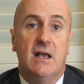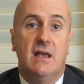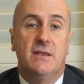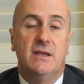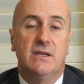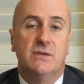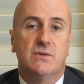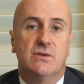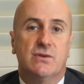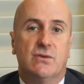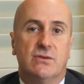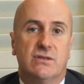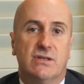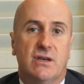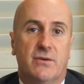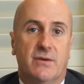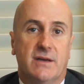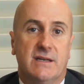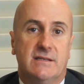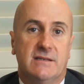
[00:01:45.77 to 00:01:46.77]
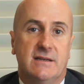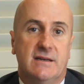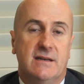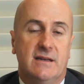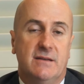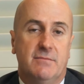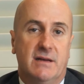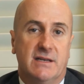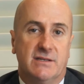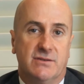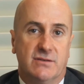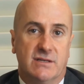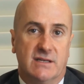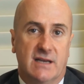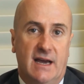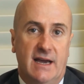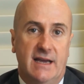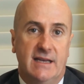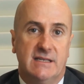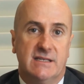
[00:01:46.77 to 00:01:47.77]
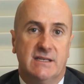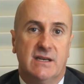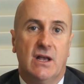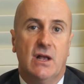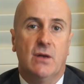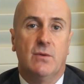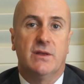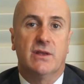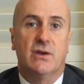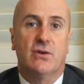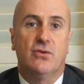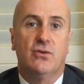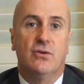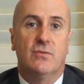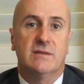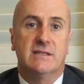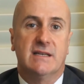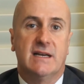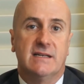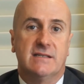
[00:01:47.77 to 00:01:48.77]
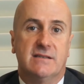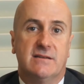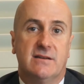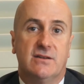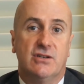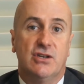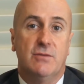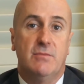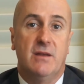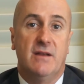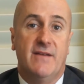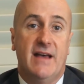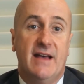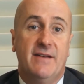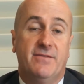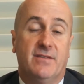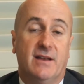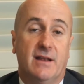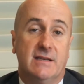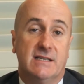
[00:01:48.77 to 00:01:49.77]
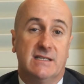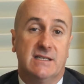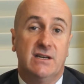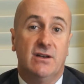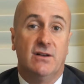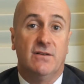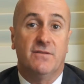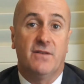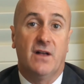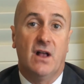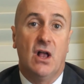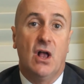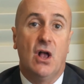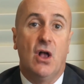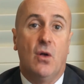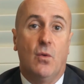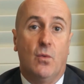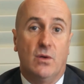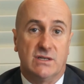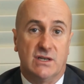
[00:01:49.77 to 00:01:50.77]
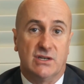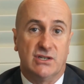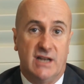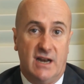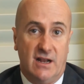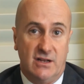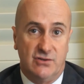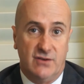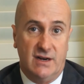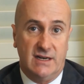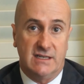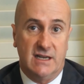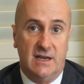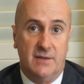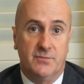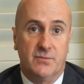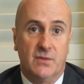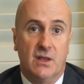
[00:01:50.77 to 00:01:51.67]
This was also considered in Buzzell's case, where the court was asked to determine if Apple itself was a shadow director.